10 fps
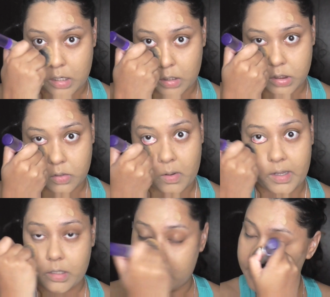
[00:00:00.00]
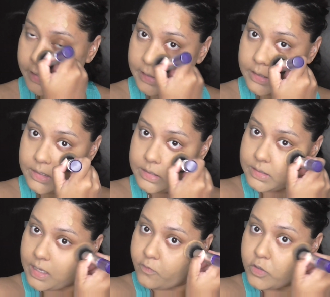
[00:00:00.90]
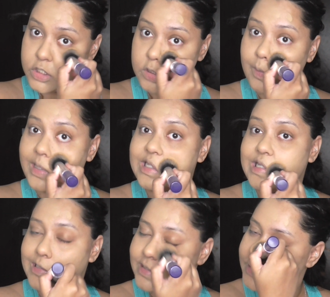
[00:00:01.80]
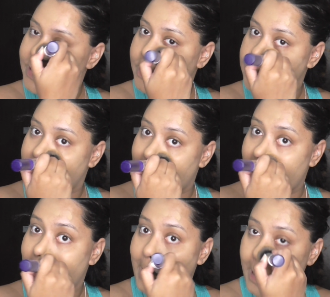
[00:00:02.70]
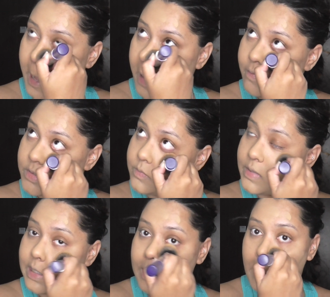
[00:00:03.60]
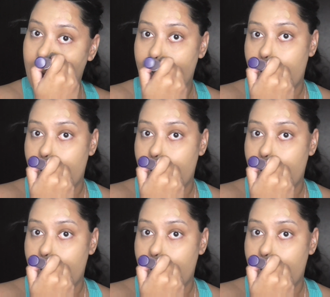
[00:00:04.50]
looks quite good, and I think this coverage is quite decent actually. I wasn't really